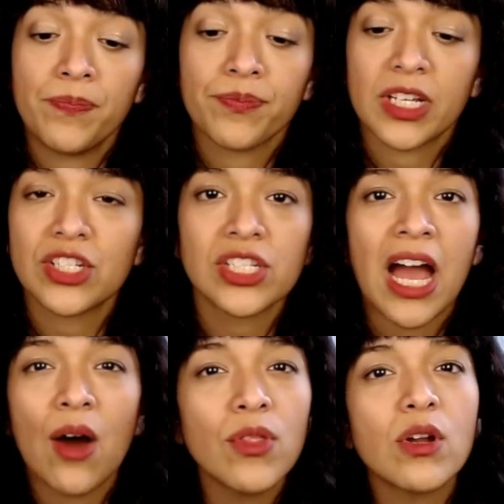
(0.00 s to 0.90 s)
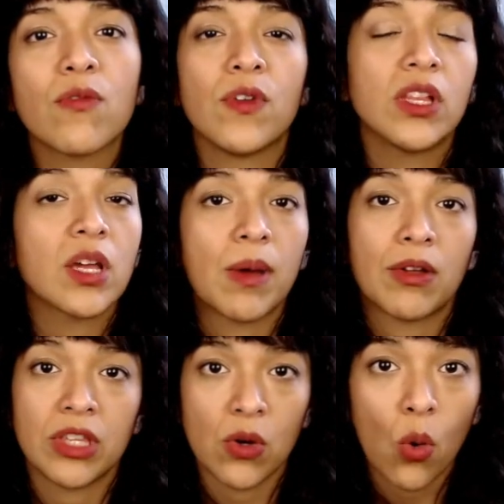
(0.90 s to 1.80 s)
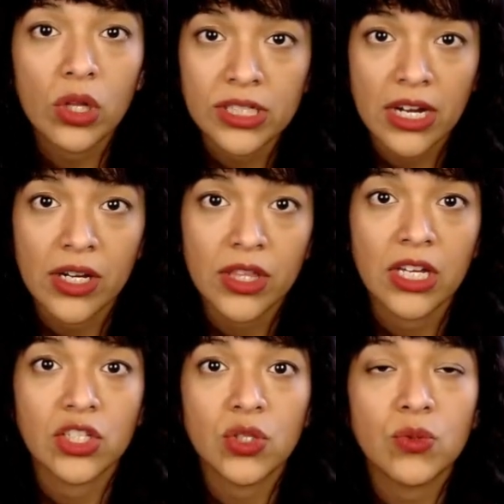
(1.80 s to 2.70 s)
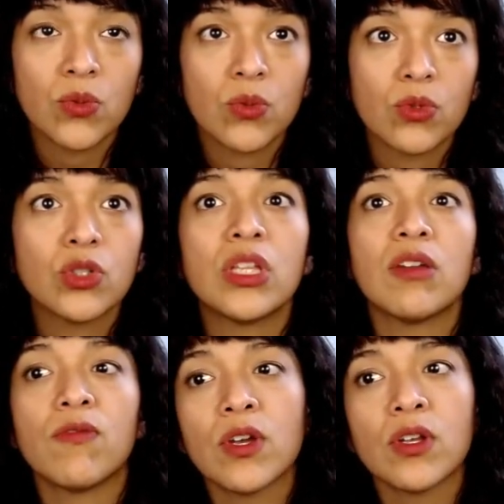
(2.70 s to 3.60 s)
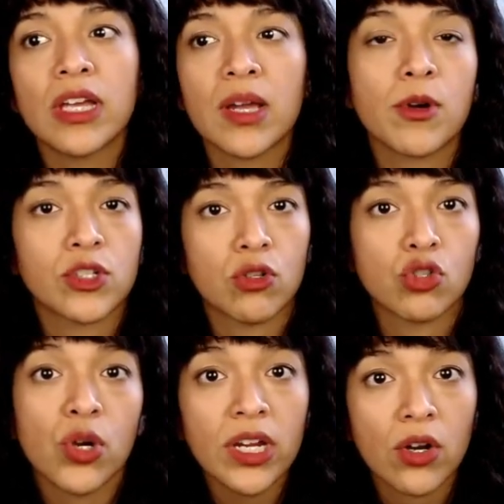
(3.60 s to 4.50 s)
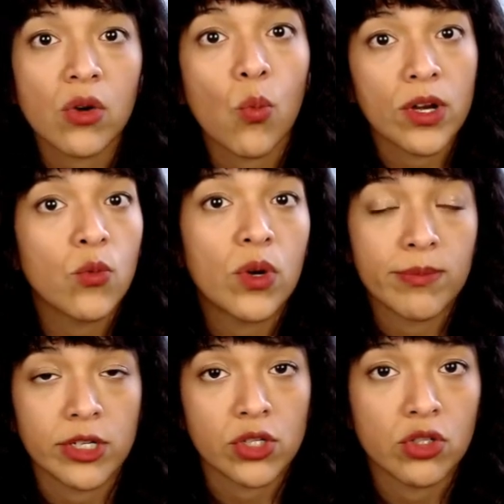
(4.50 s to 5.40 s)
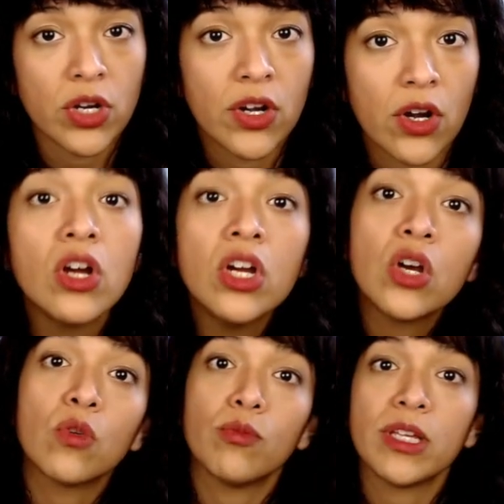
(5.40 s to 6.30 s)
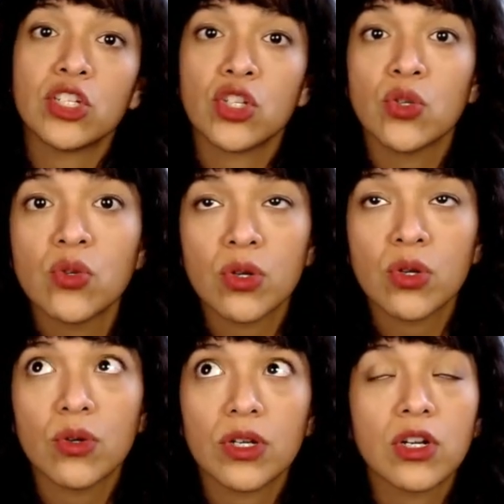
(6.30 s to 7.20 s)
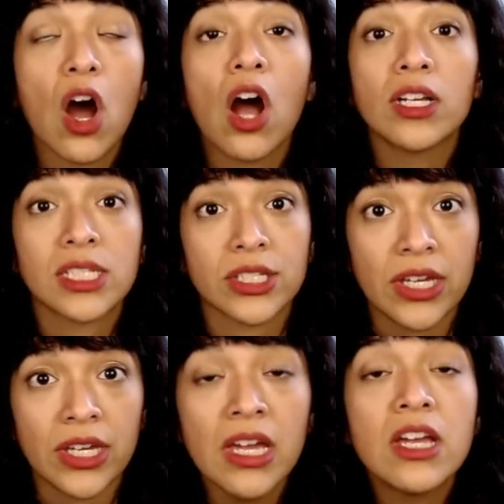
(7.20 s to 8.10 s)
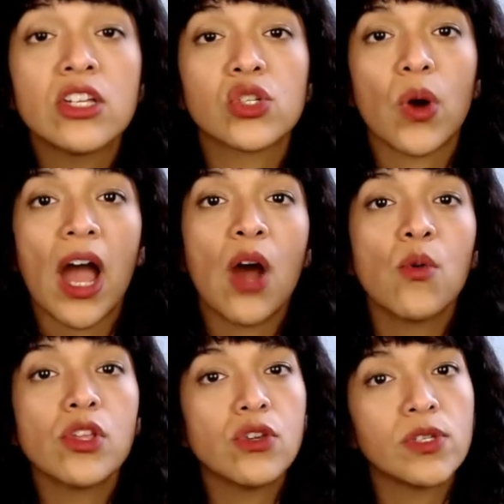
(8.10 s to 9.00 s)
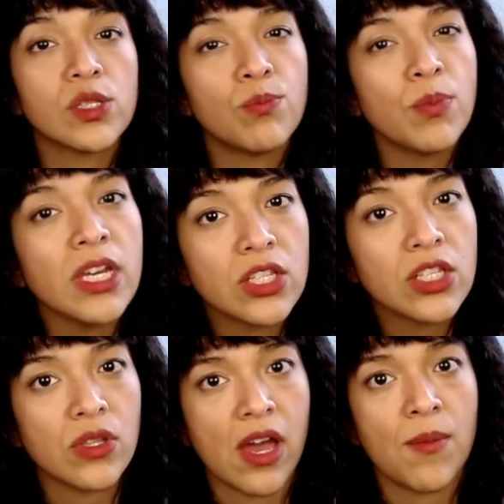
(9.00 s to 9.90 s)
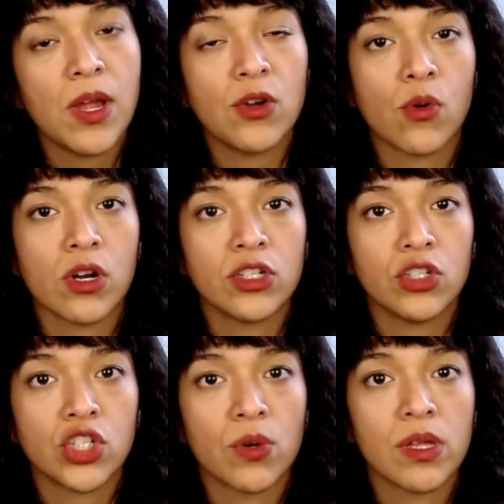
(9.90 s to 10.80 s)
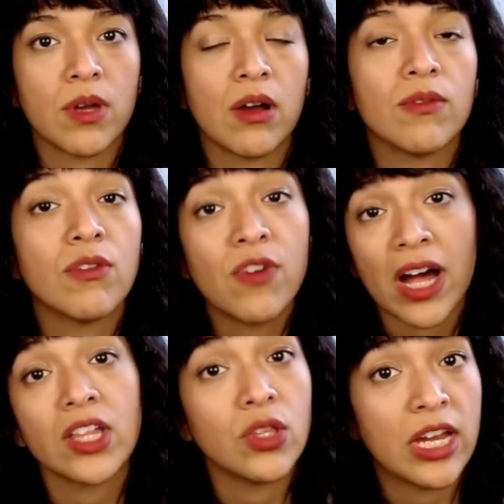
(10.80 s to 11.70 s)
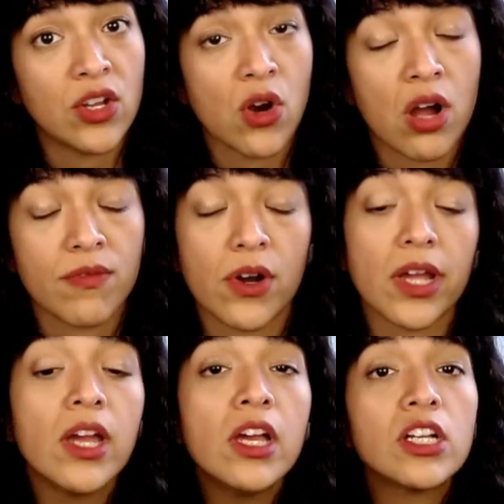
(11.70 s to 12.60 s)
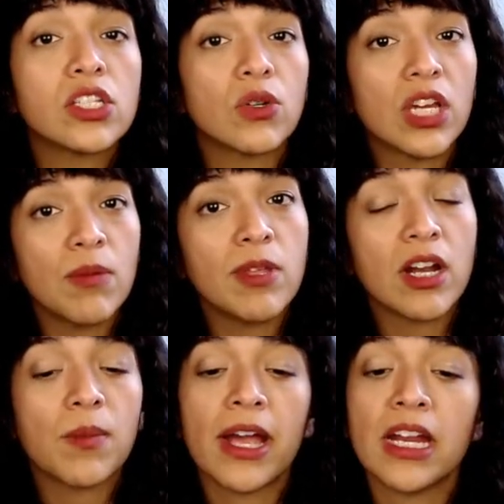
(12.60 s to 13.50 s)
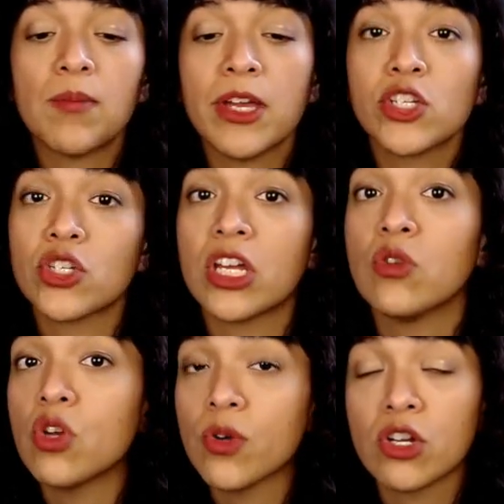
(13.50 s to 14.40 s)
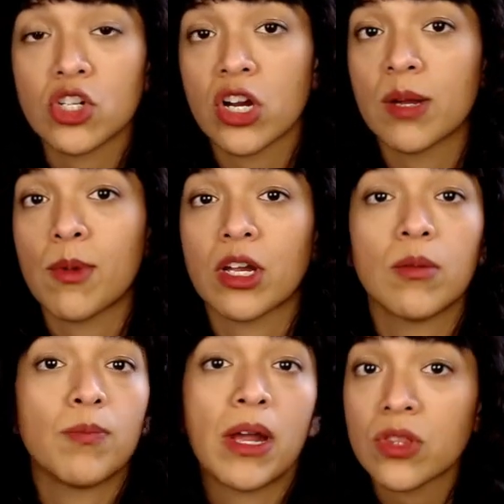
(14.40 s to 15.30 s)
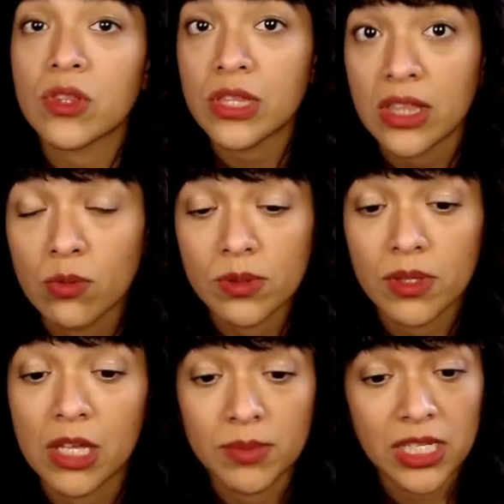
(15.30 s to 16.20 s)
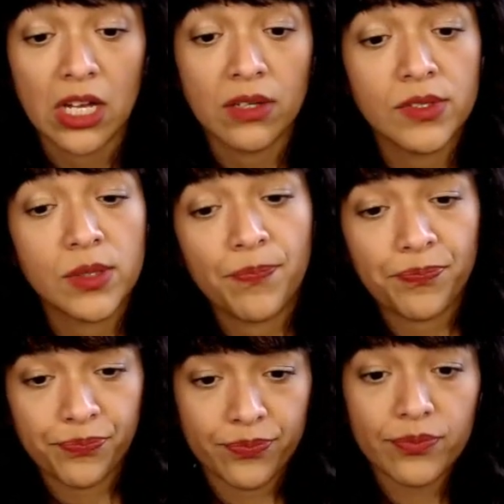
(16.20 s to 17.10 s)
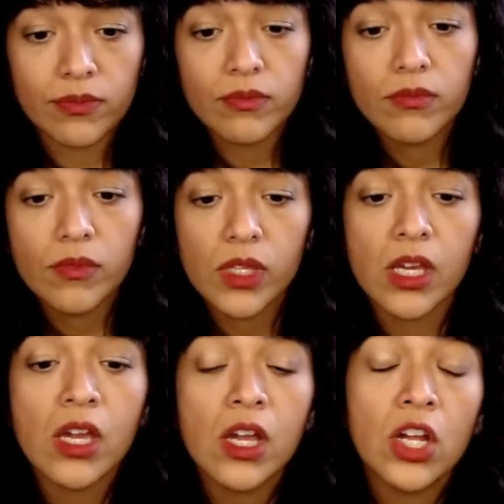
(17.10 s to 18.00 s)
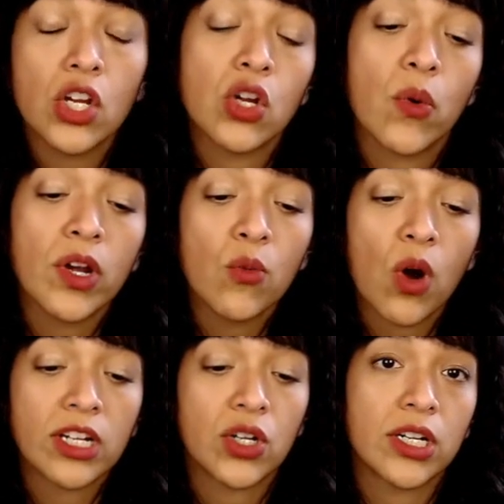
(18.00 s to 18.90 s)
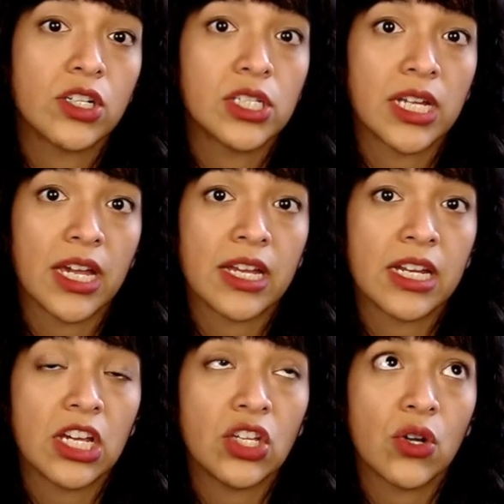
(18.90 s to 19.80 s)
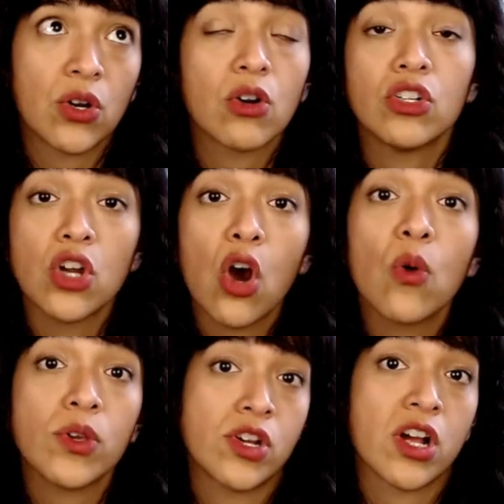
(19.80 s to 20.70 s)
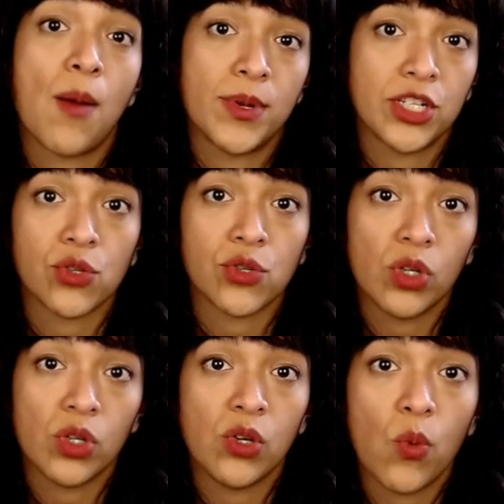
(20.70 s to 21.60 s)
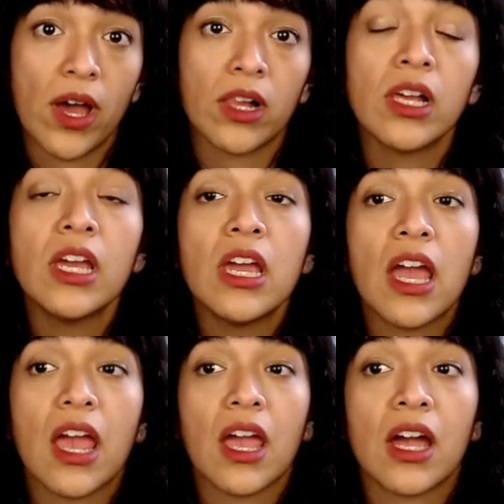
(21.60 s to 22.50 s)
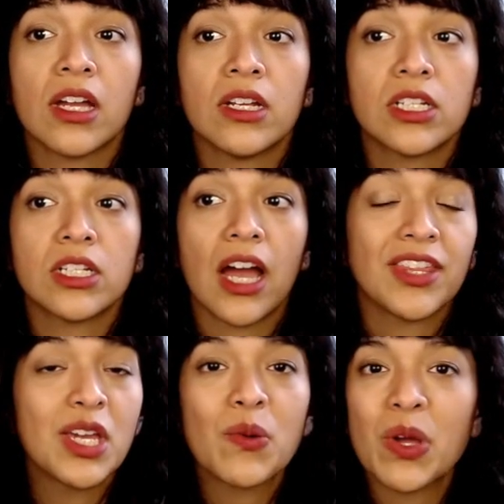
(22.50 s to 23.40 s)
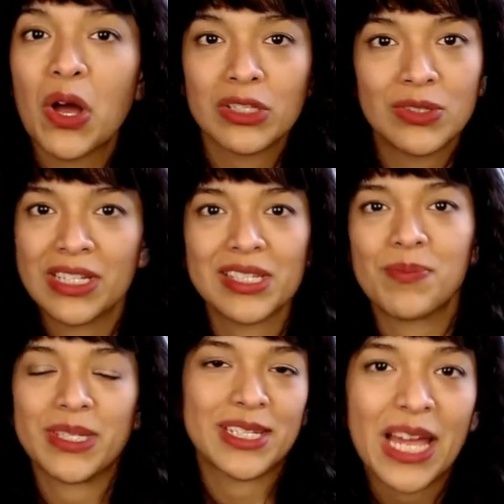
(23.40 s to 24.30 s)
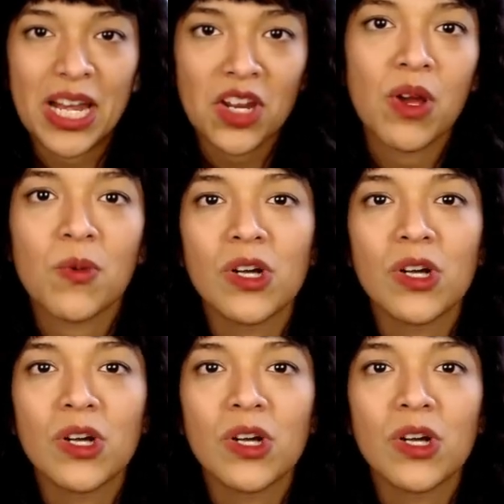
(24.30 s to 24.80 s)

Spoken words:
just how they're feeling about the whole entire thing. Do they feel like a personal trainer, one-on-one personal trainer, would be too costly? So how would you speak to them in order to show them the value that you're offering? So keep that in mind and make sure that you know your target market better than they know themselves. You're going to want to understand know your competition really well. And I think we all do this in business anyway. We all